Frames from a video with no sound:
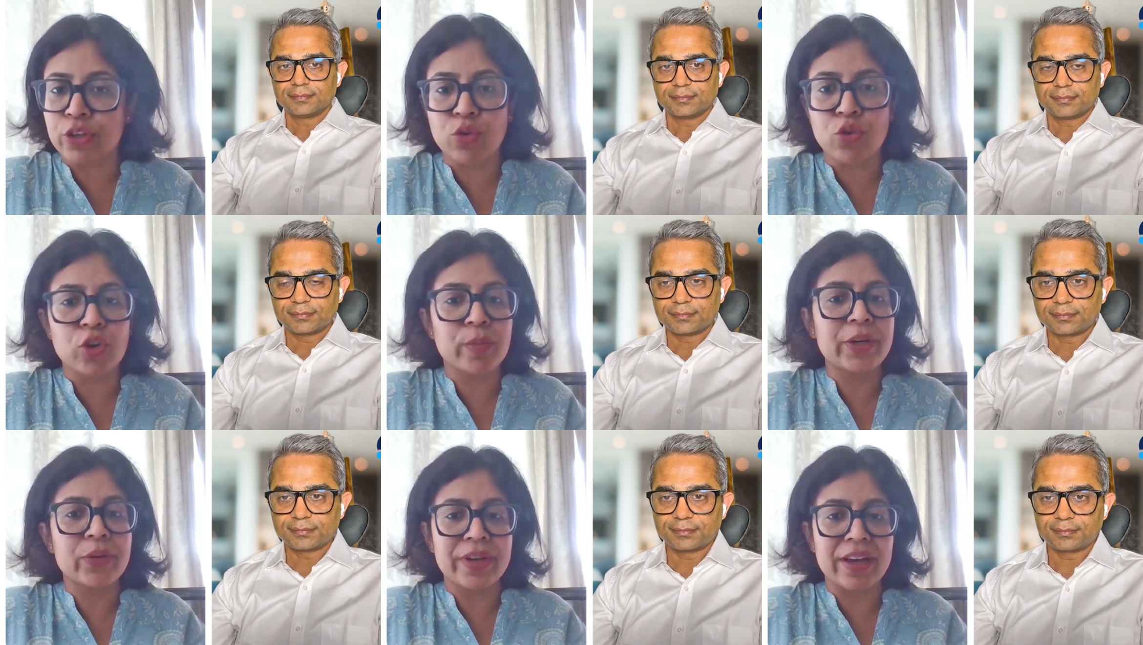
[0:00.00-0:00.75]
Speaker 1: know you could
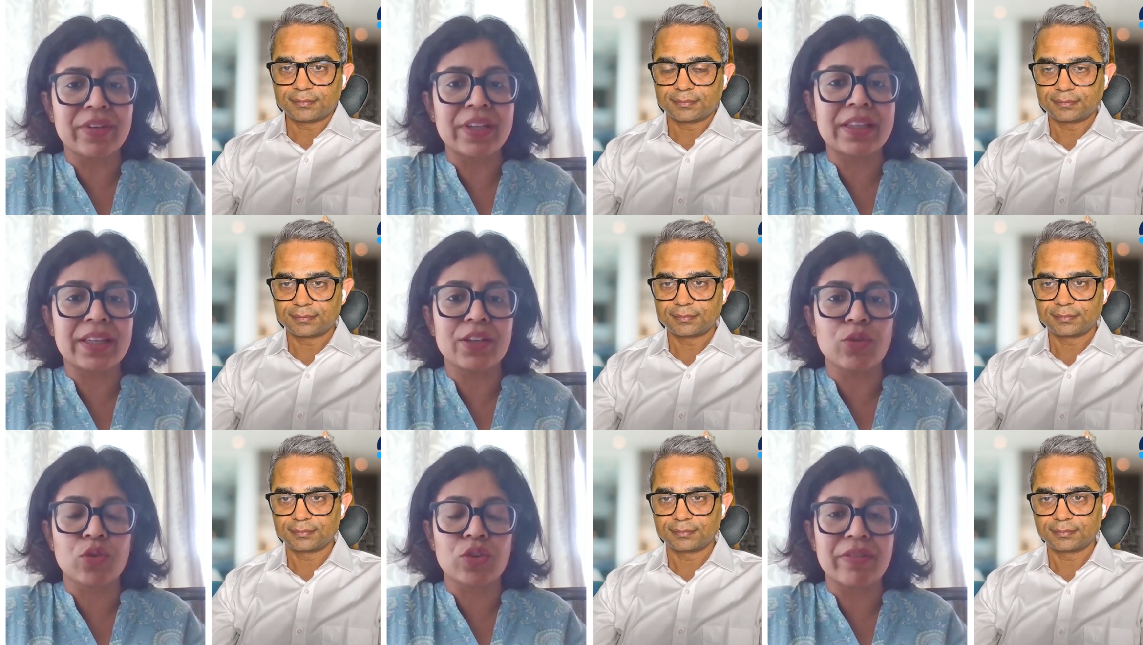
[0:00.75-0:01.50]
be doing everything,
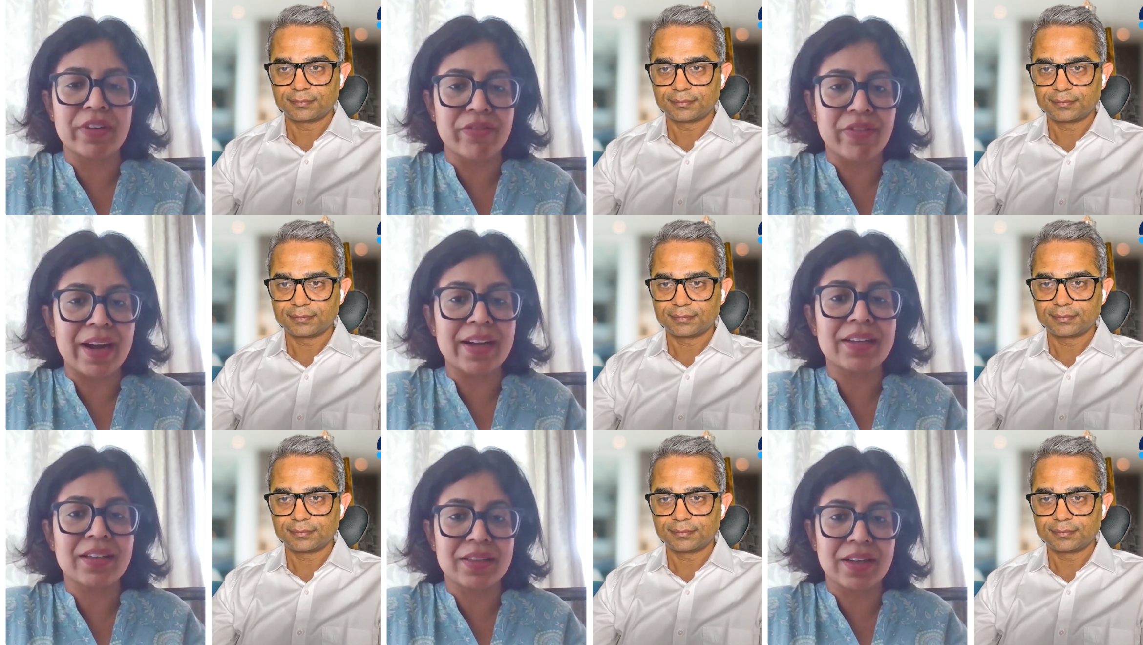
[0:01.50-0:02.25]
you could have
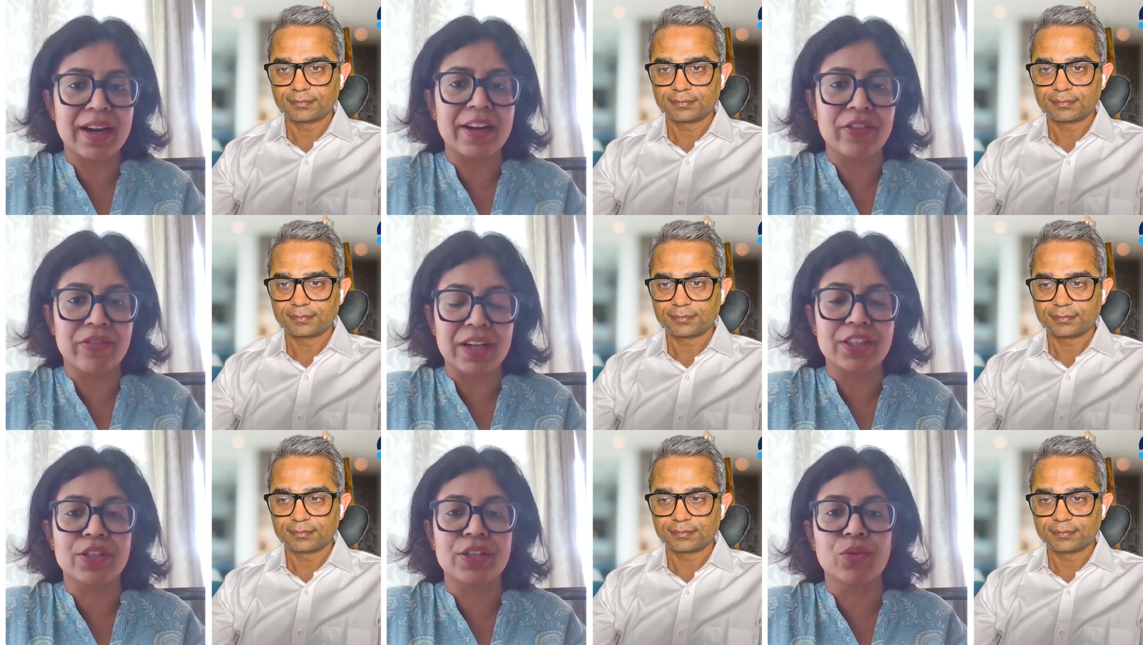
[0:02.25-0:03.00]
defined the kind of
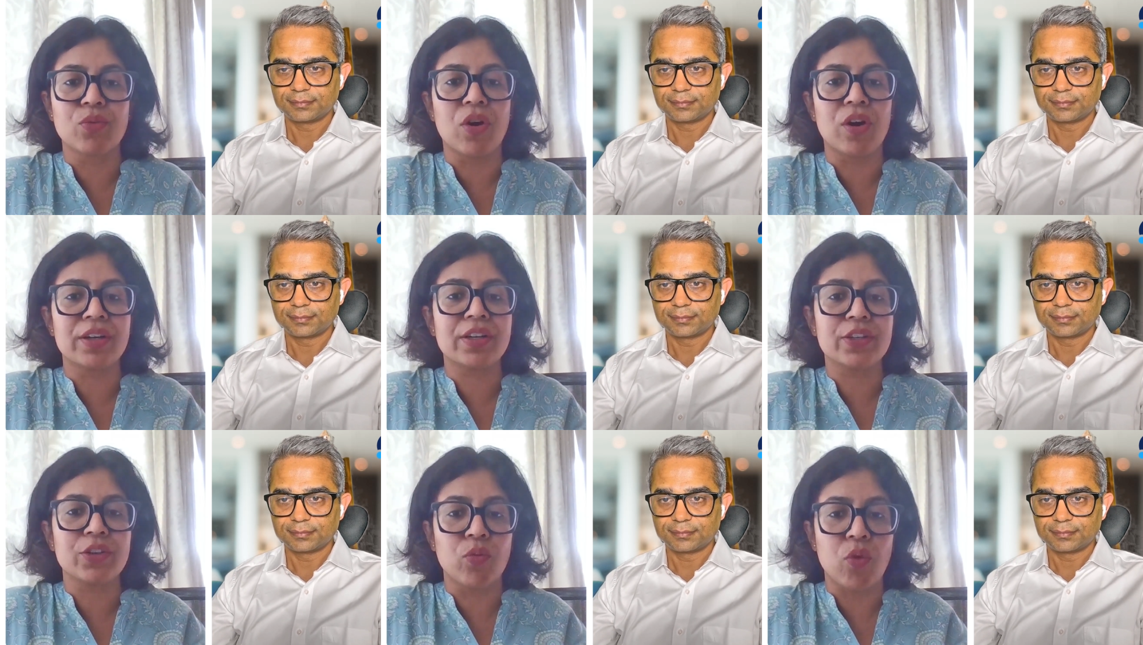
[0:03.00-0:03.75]
culture you want.
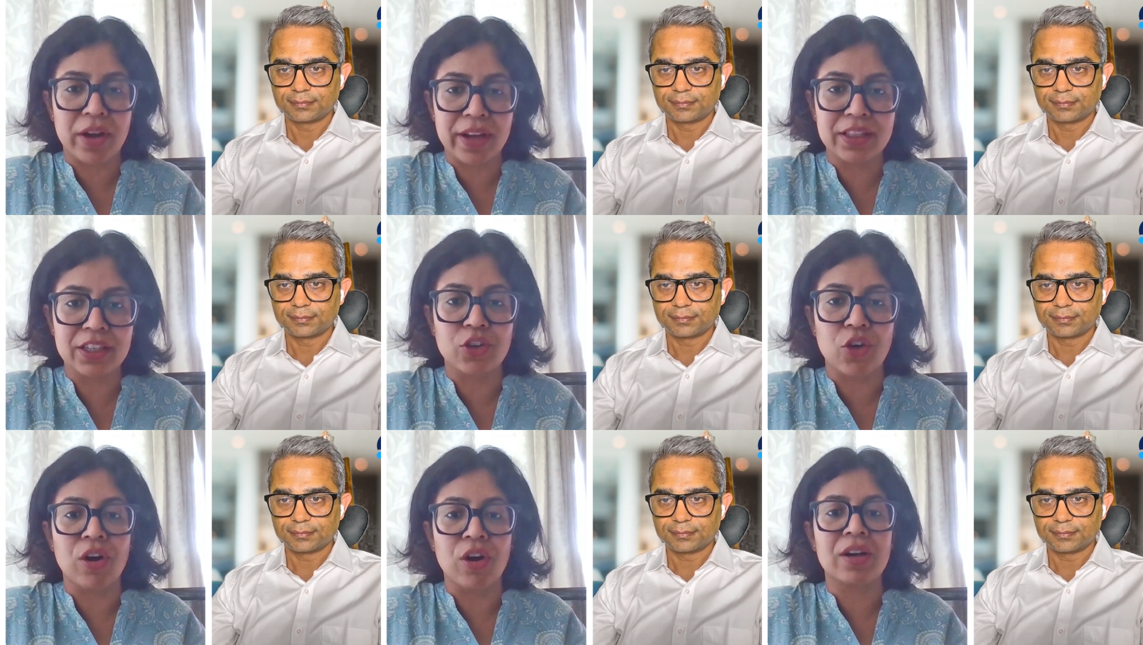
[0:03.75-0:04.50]
You're walking the
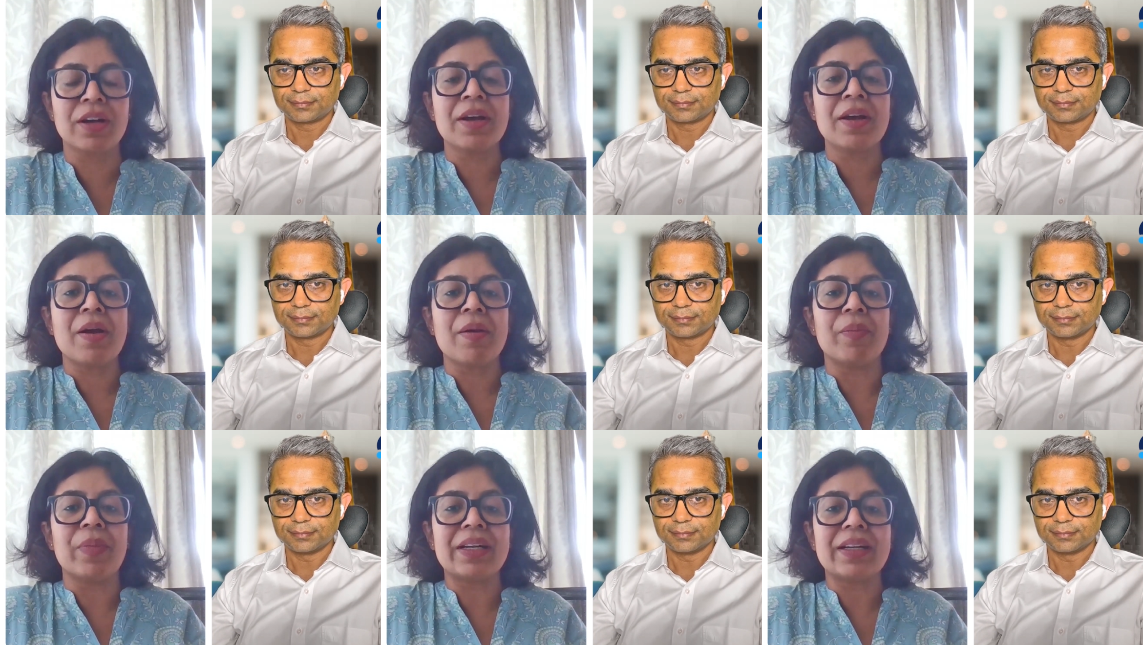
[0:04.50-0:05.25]
talk,
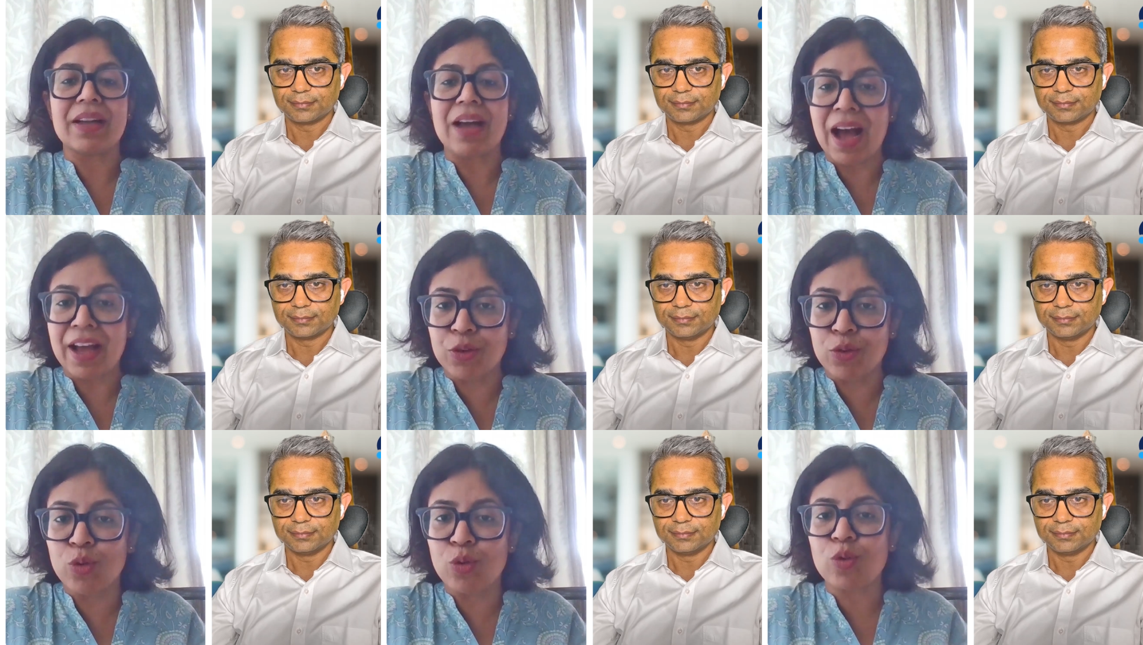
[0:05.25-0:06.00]
but are
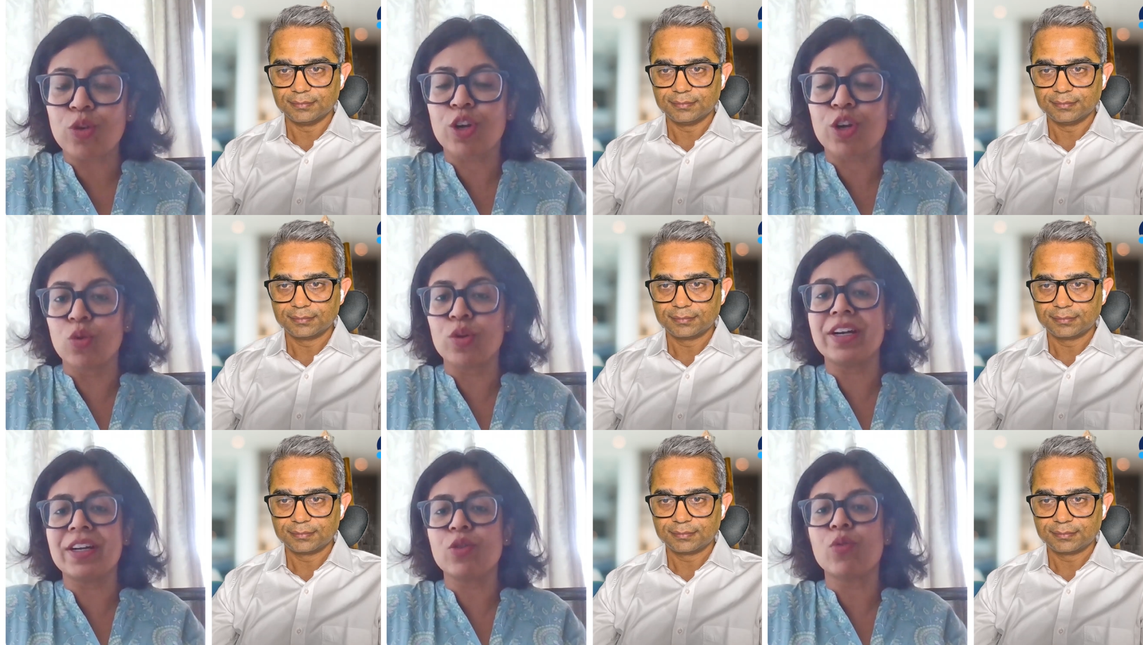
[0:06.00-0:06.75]
you
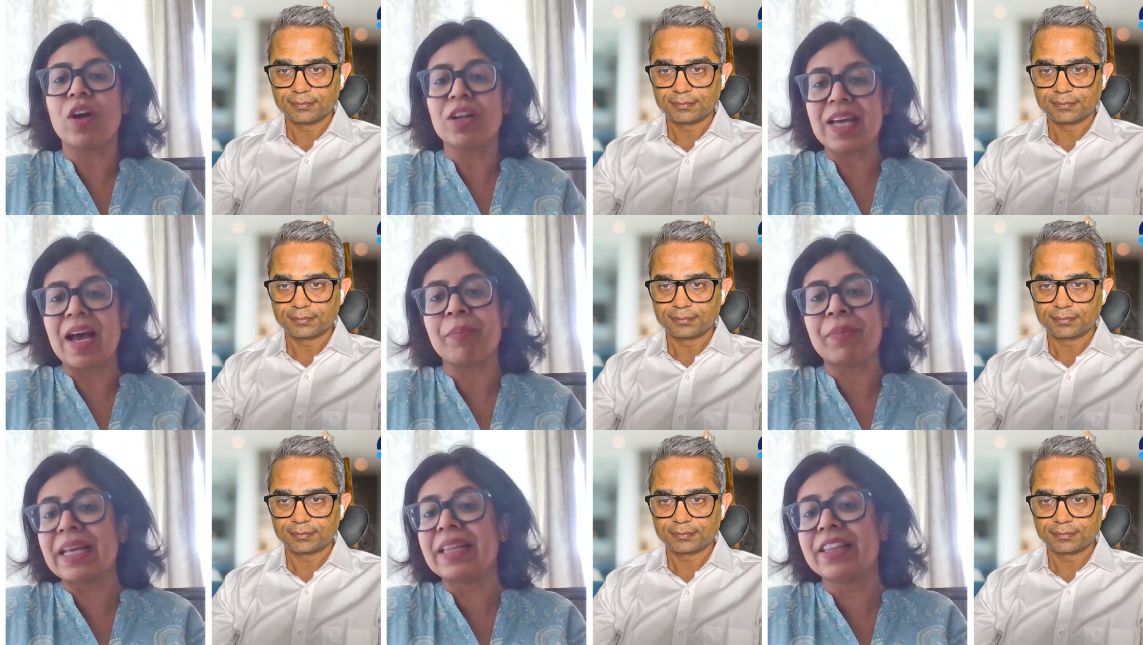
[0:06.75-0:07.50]
clued into what's
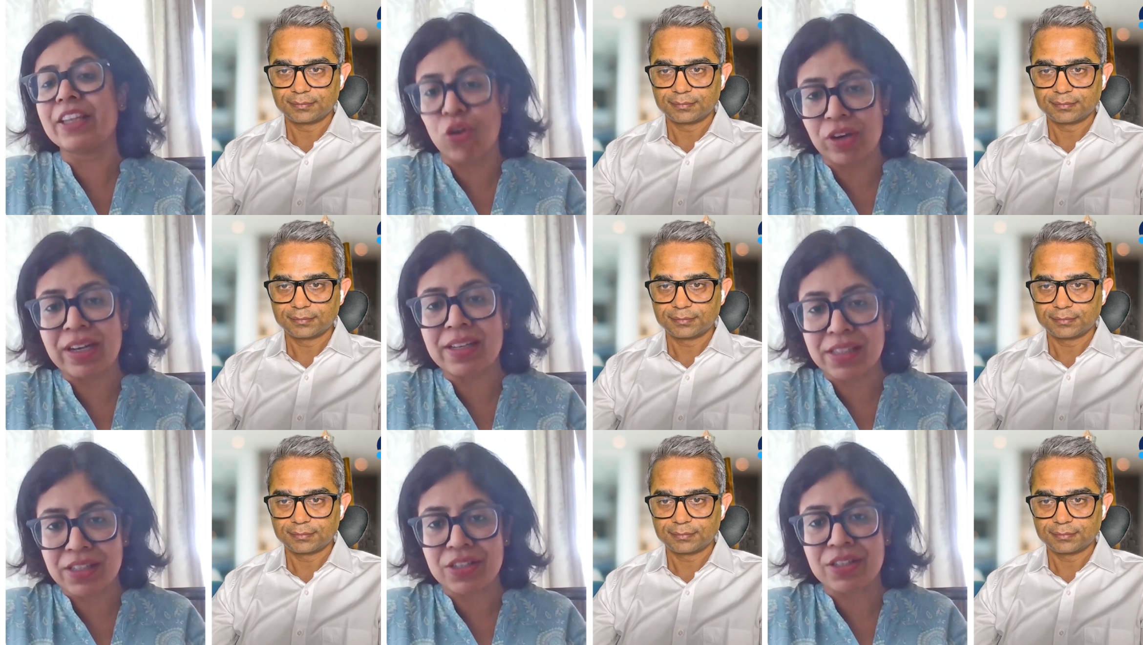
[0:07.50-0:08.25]
happening in the
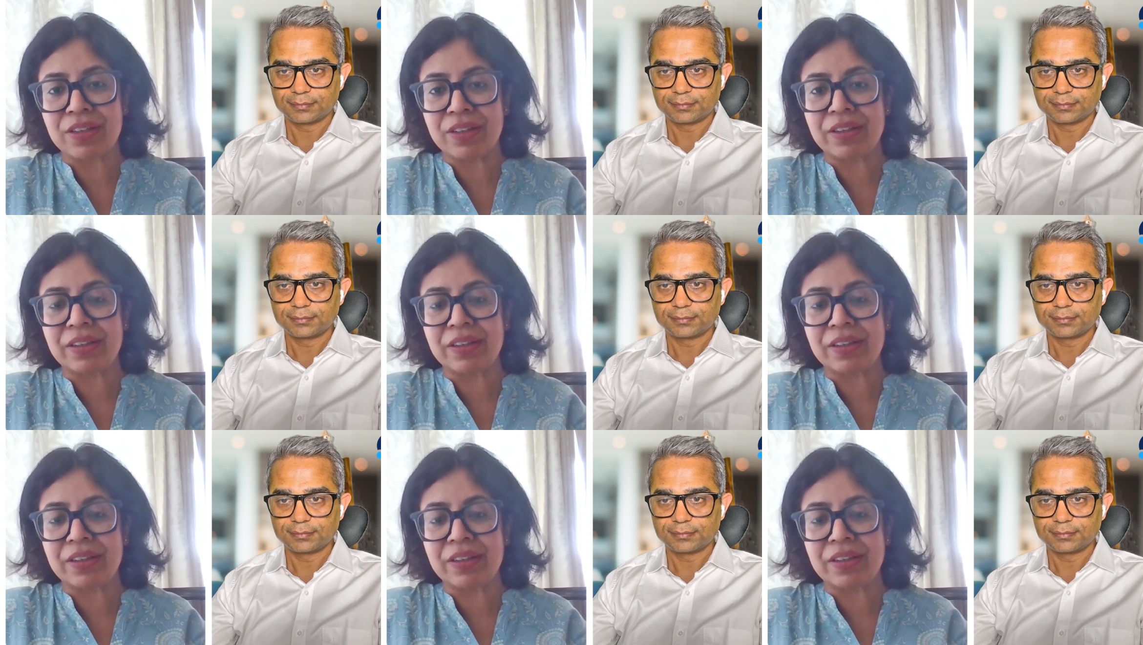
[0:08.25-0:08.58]
organization?